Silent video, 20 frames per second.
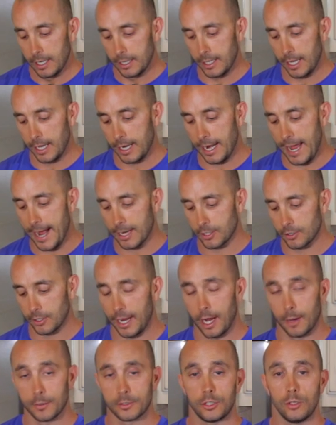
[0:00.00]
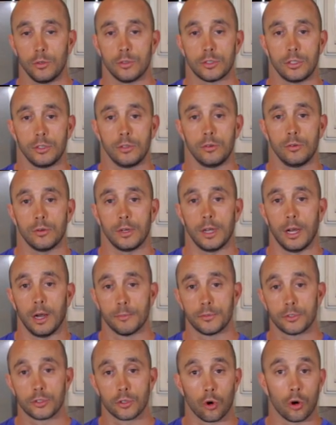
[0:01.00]
that actually helps you to
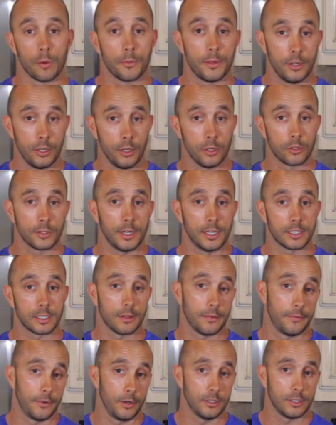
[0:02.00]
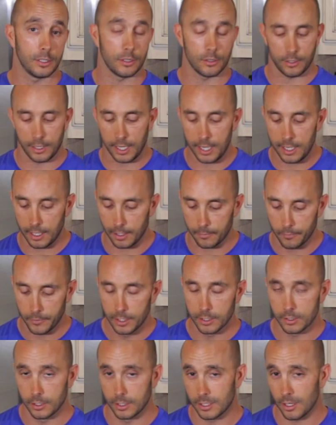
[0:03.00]
absorb the nutrients of the foods that you're eating.
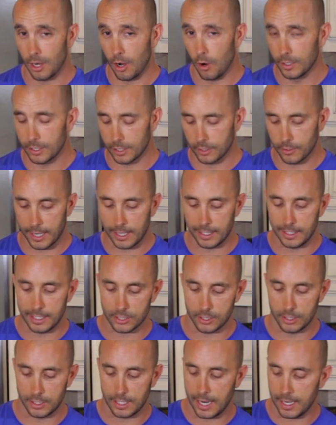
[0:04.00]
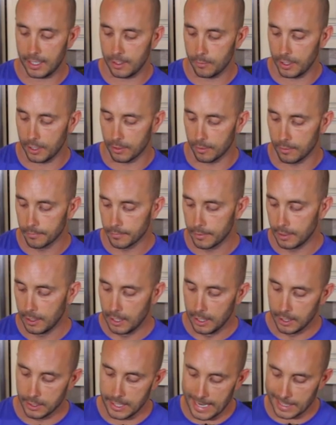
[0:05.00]
So this is always a great addition to any meal.
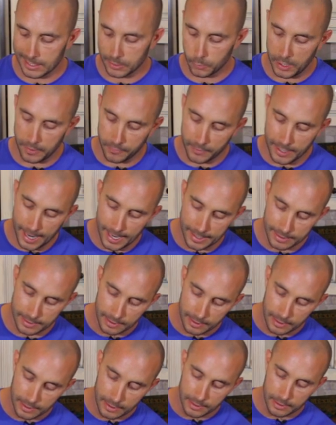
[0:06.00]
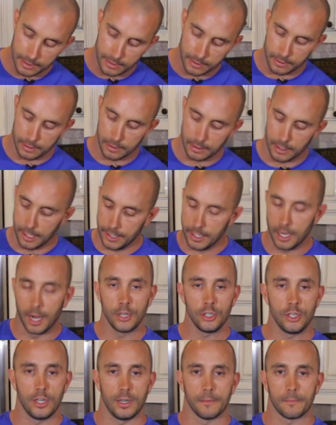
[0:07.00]
Next, we've got an
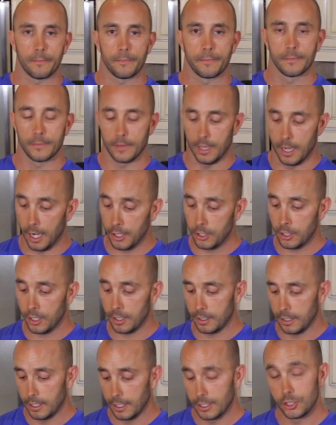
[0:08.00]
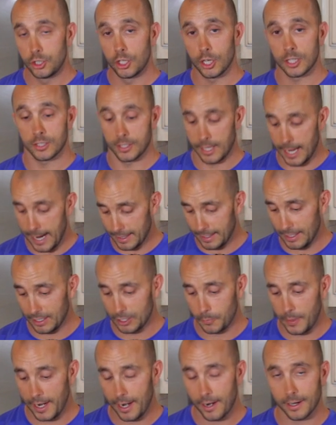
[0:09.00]
onion. Onion, just like the
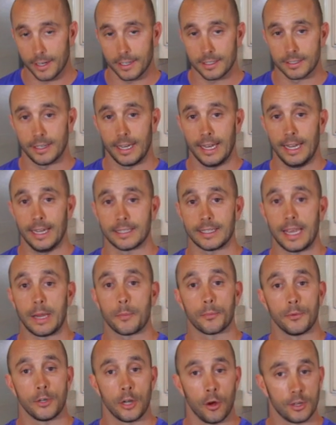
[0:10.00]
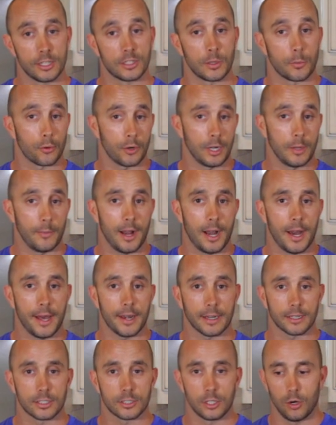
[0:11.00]
asparagus, is known as a
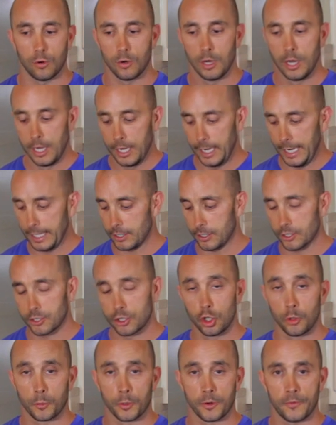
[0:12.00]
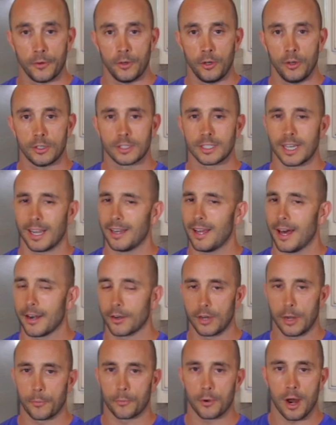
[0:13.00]
prebiotic. So it's a superfood. It's got a lot
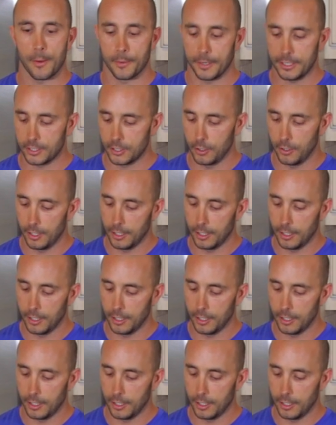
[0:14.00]
of great properties to